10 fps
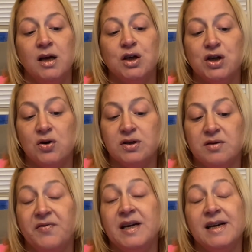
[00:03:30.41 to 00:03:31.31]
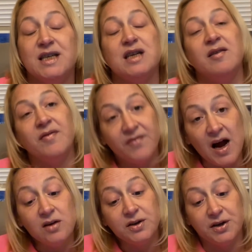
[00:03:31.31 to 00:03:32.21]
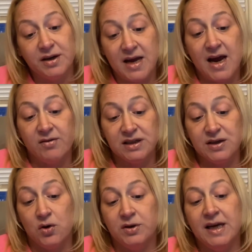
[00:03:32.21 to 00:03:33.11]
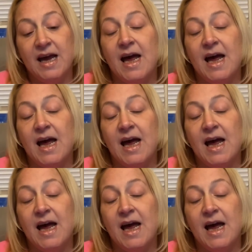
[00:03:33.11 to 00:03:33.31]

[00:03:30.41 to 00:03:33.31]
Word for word: Joseph initially followed her to Arizona